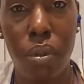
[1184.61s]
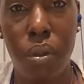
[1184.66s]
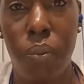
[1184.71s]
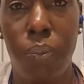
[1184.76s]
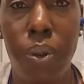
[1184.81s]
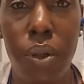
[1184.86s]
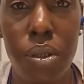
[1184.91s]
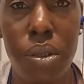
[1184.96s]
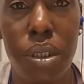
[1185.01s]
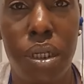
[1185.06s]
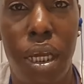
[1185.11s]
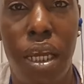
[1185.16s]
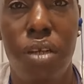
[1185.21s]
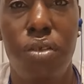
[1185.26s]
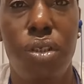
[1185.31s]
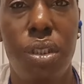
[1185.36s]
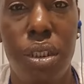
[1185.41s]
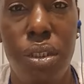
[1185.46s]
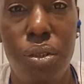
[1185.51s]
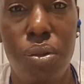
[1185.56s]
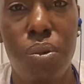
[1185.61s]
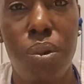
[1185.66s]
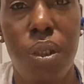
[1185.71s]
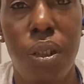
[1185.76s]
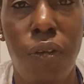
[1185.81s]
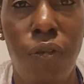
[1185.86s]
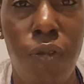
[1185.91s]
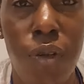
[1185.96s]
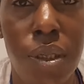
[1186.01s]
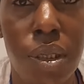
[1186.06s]
person actually doing the
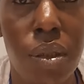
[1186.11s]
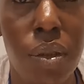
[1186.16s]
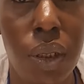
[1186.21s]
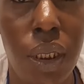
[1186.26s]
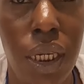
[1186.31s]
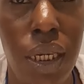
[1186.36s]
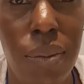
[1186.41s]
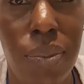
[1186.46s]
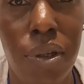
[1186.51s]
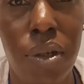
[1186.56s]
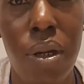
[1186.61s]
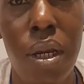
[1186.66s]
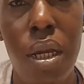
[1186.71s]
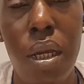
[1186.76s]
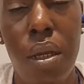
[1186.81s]
physical labor.